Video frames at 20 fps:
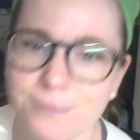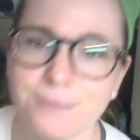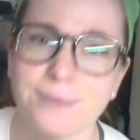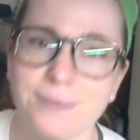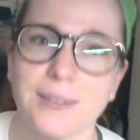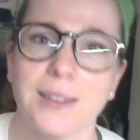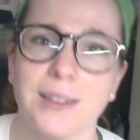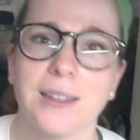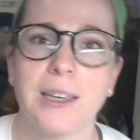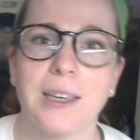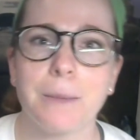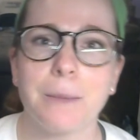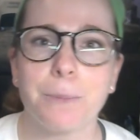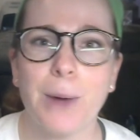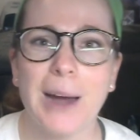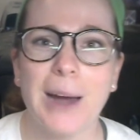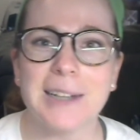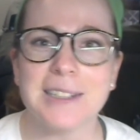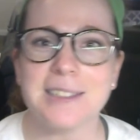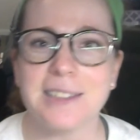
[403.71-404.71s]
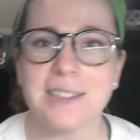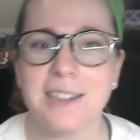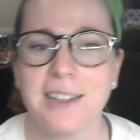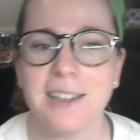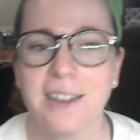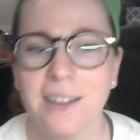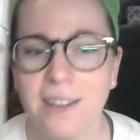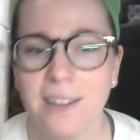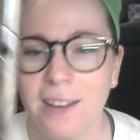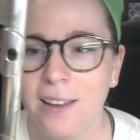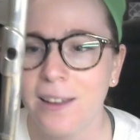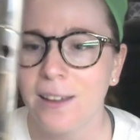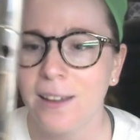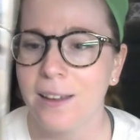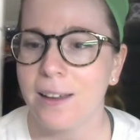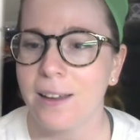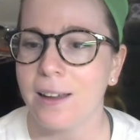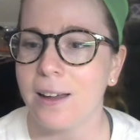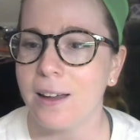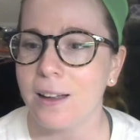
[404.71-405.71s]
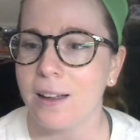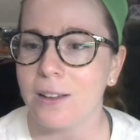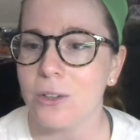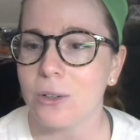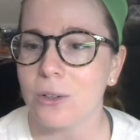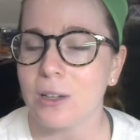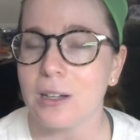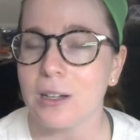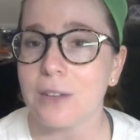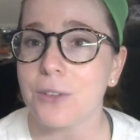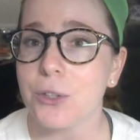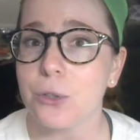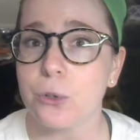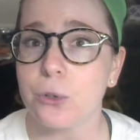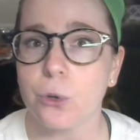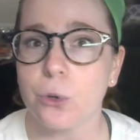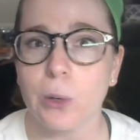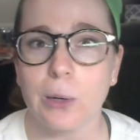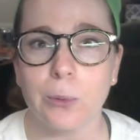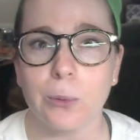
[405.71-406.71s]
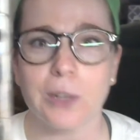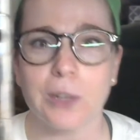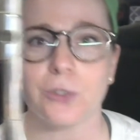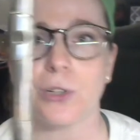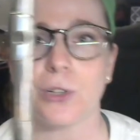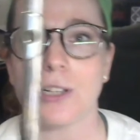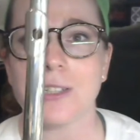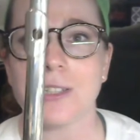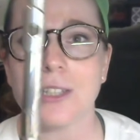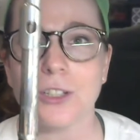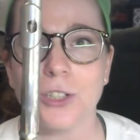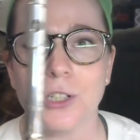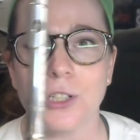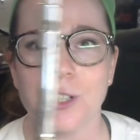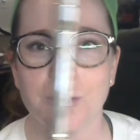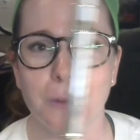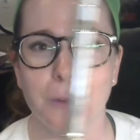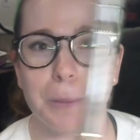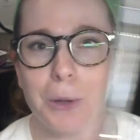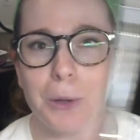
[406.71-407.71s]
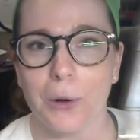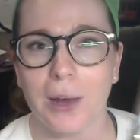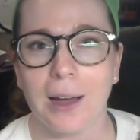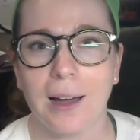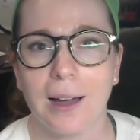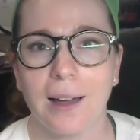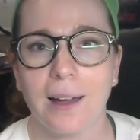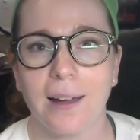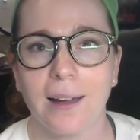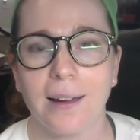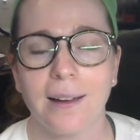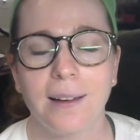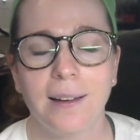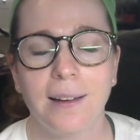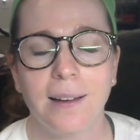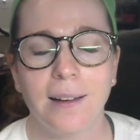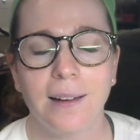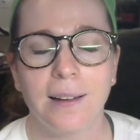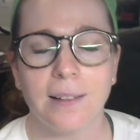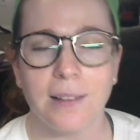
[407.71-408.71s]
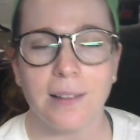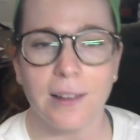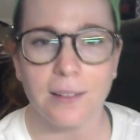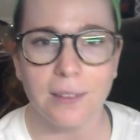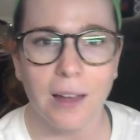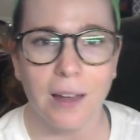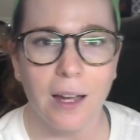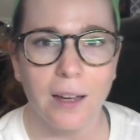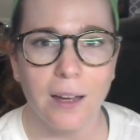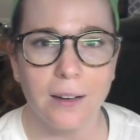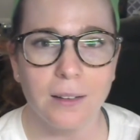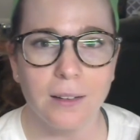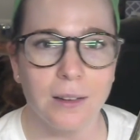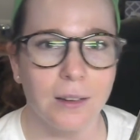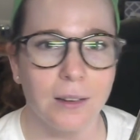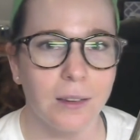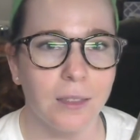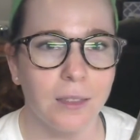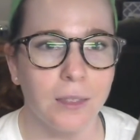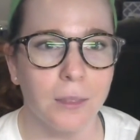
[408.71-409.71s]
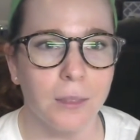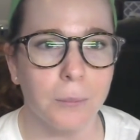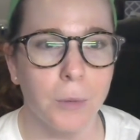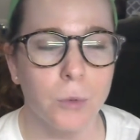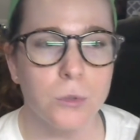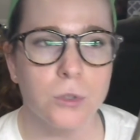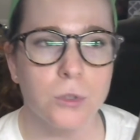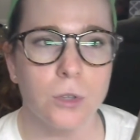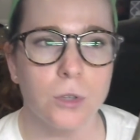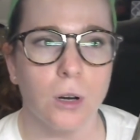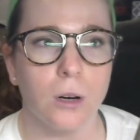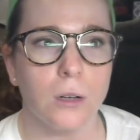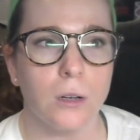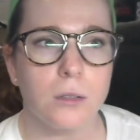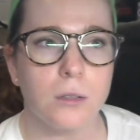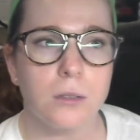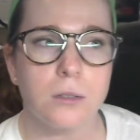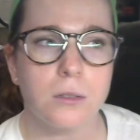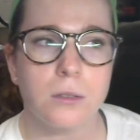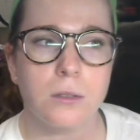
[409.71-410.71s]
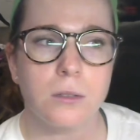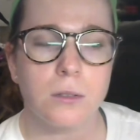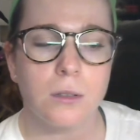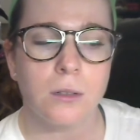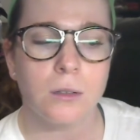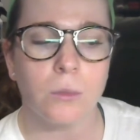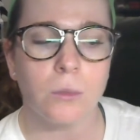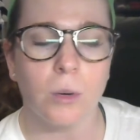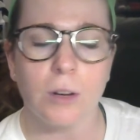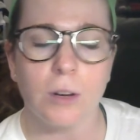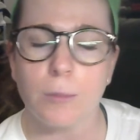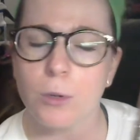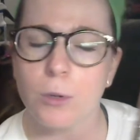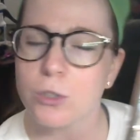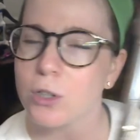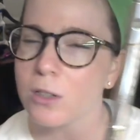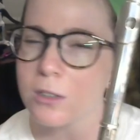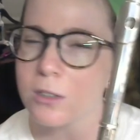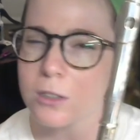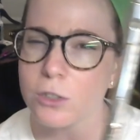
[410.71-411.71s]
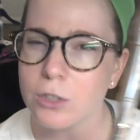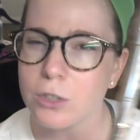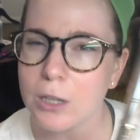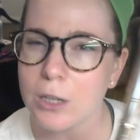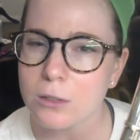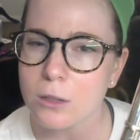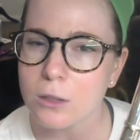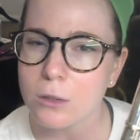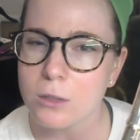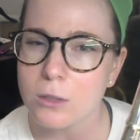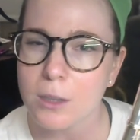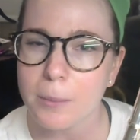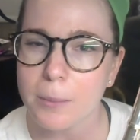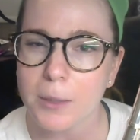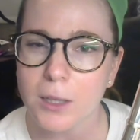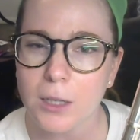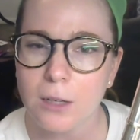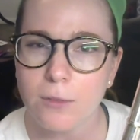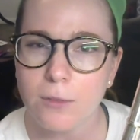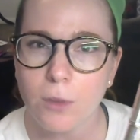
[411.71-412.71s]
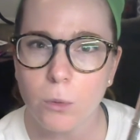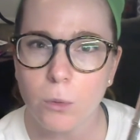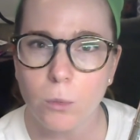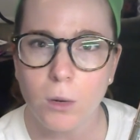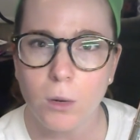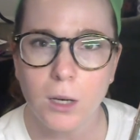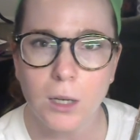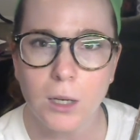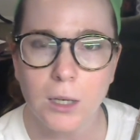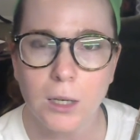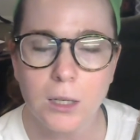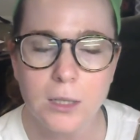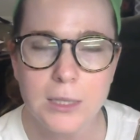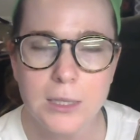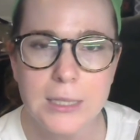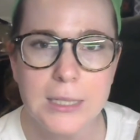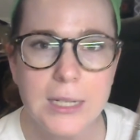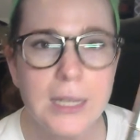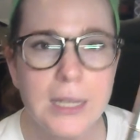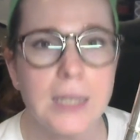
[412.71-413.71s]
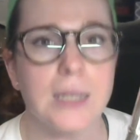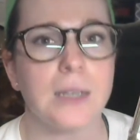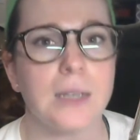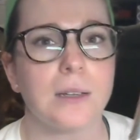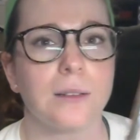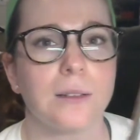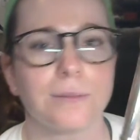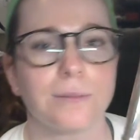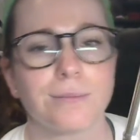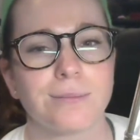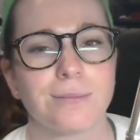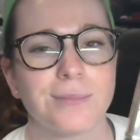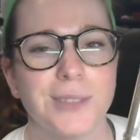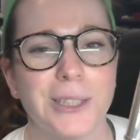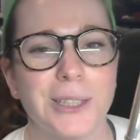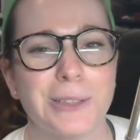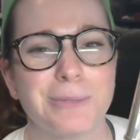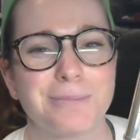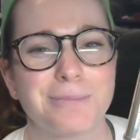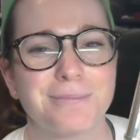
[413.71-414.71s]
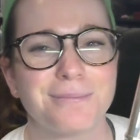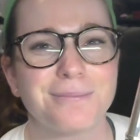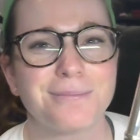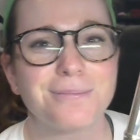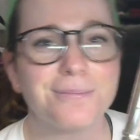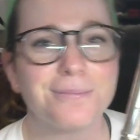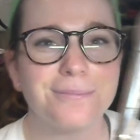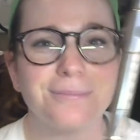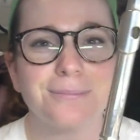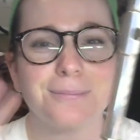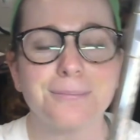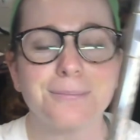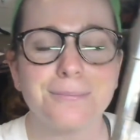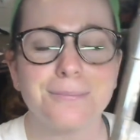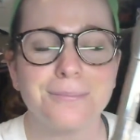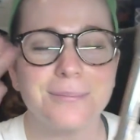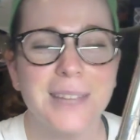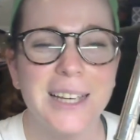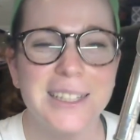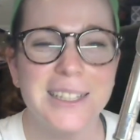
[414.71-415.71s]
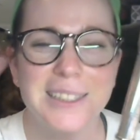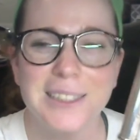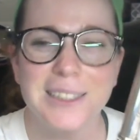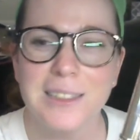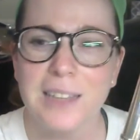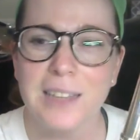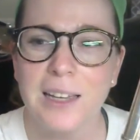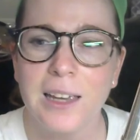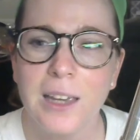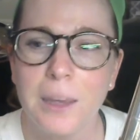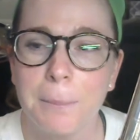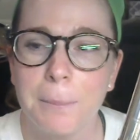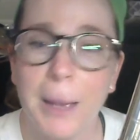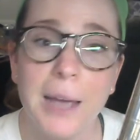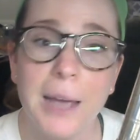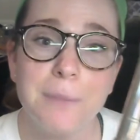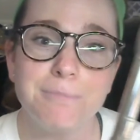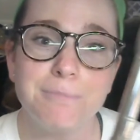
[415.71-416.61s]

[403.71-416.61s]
And keep practicing, and you can even do quick transitions from low to high like that in Mozart's, one of Mozart's concertos, I believe the one in D. So thanks and bye.